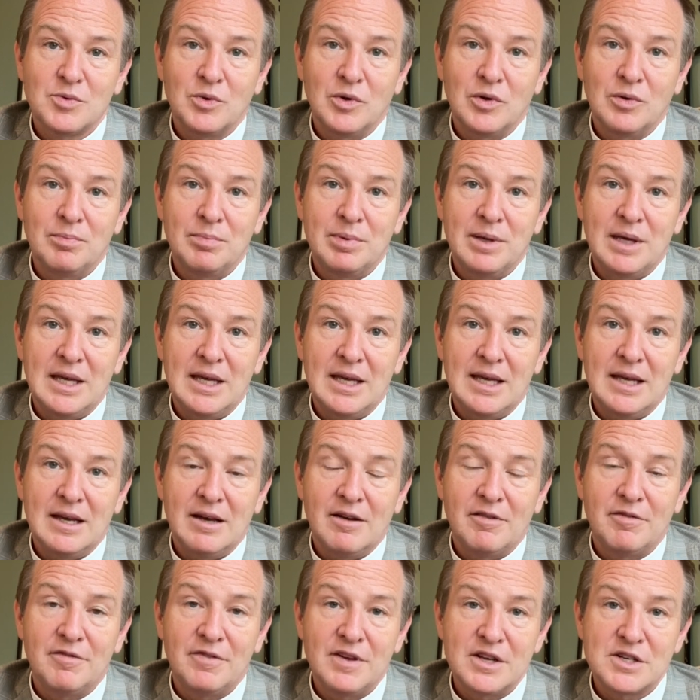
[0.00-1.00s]
will be
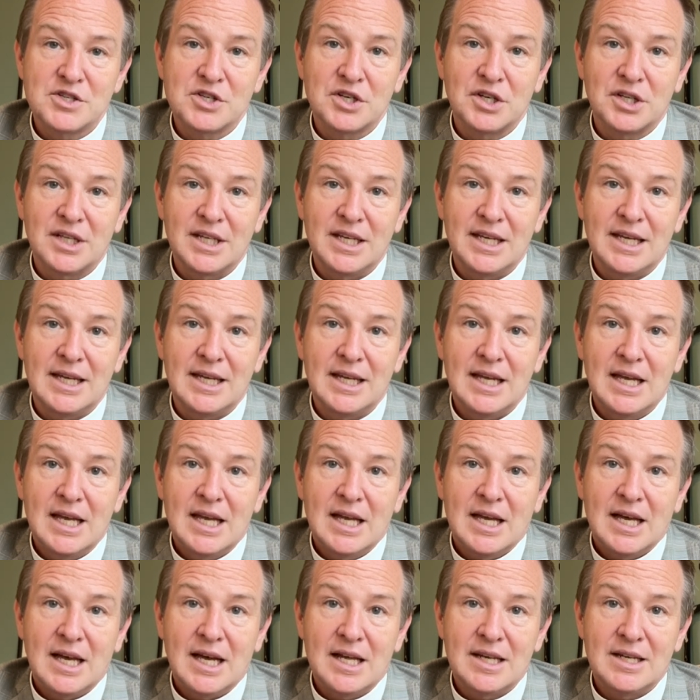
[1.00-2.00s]
officially
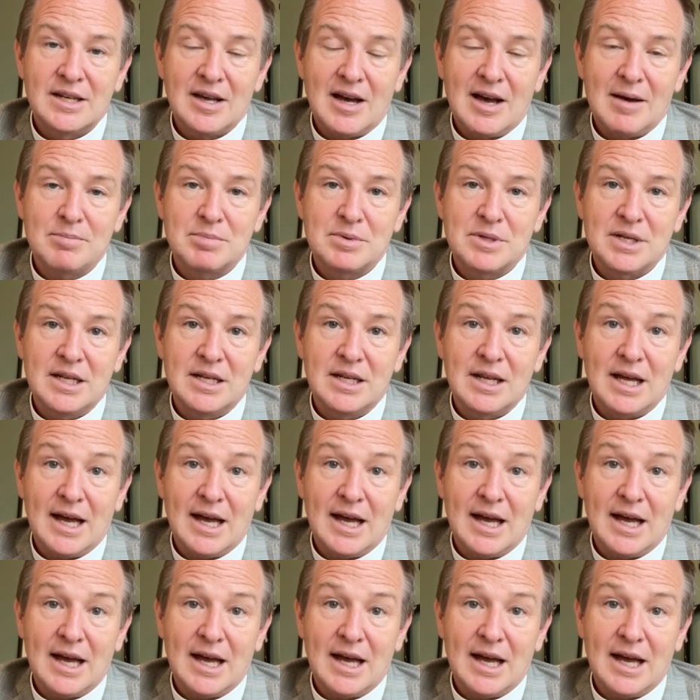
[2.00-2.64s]
adopted,